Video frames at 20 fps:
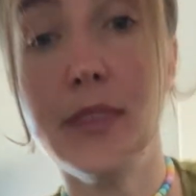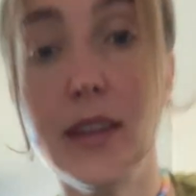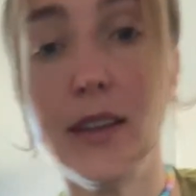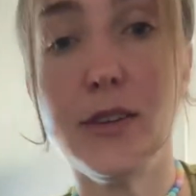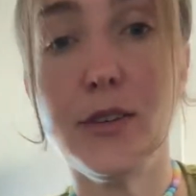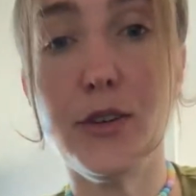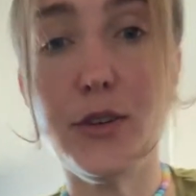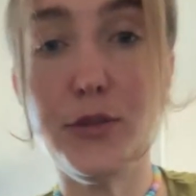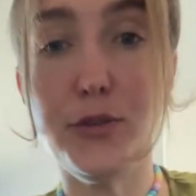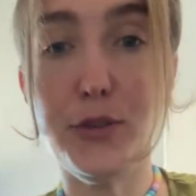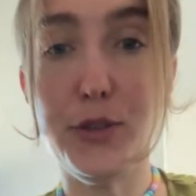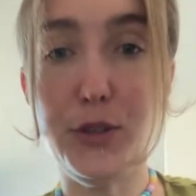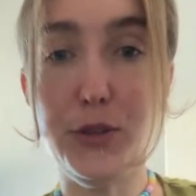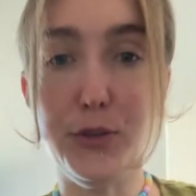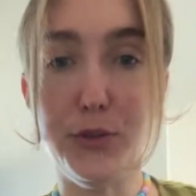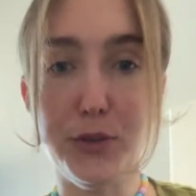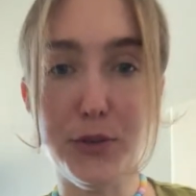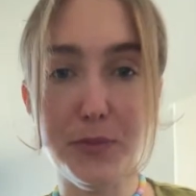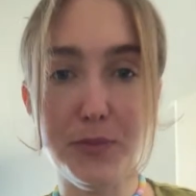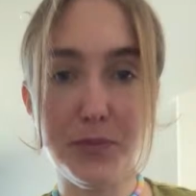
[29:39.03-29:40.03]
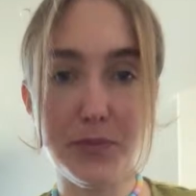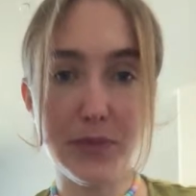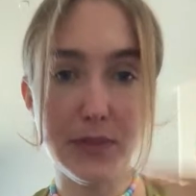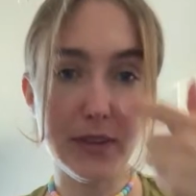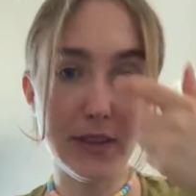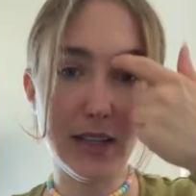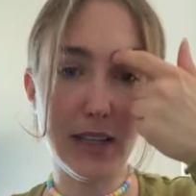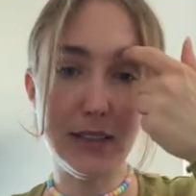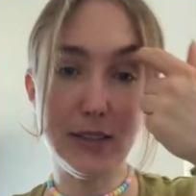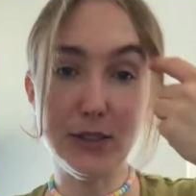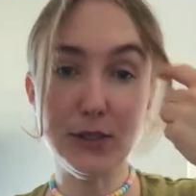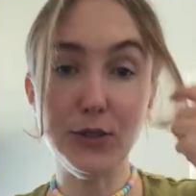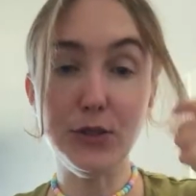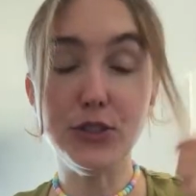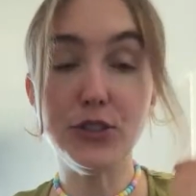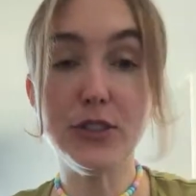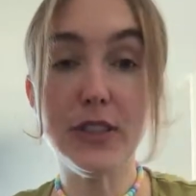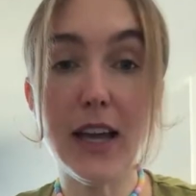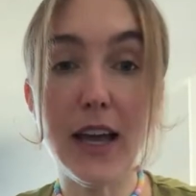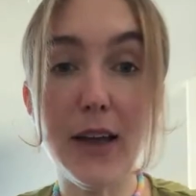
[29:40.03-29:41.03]
Good for you. That's a
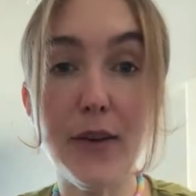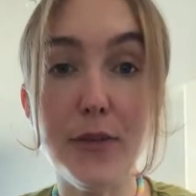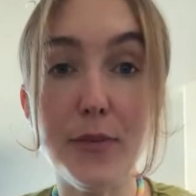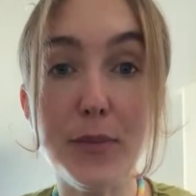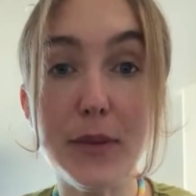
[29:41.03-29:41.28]
huge knife.